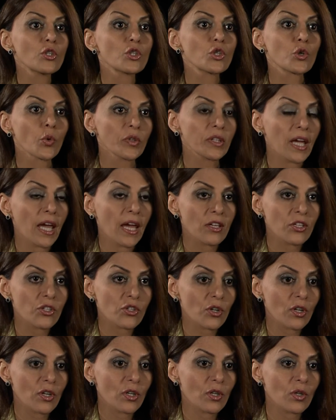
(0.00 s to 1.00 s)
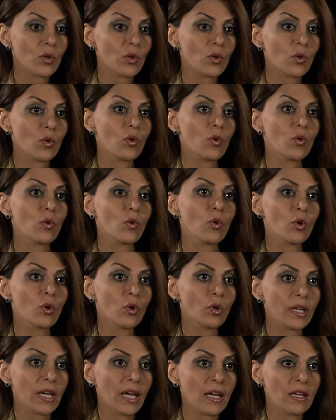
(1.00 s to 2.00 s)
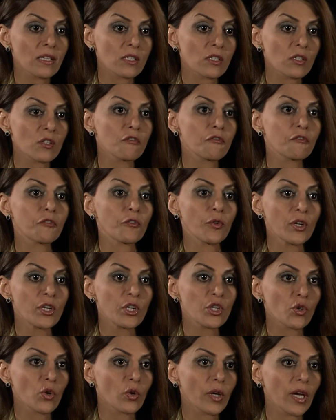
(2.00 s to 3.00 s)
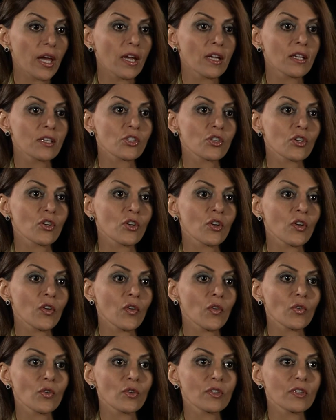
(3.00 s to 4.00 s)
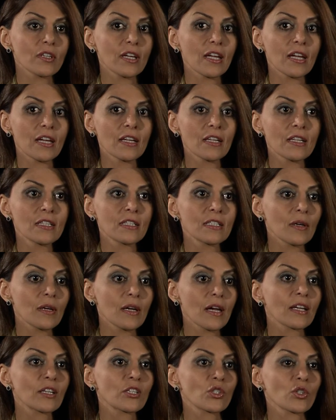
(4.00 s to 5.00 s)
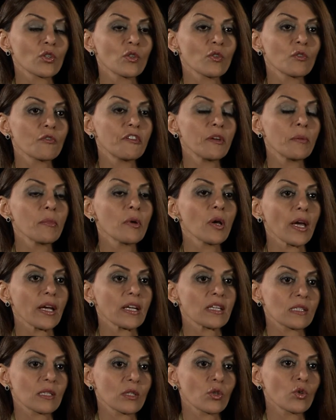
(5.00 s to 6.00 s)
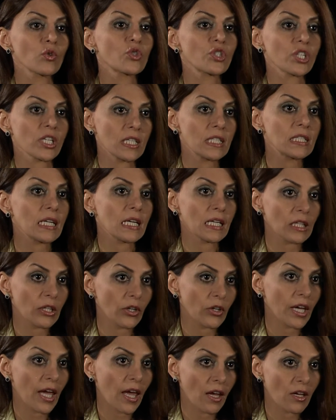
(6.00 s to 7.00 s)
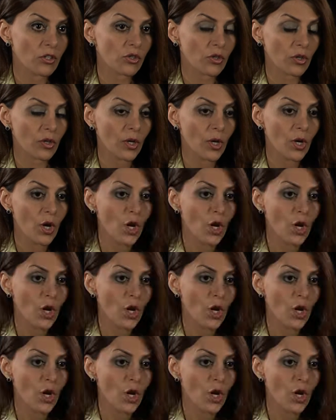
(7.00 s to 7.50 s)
throat cancer, oral cancer, pharyngeal cancer, and female external genitalia cancer.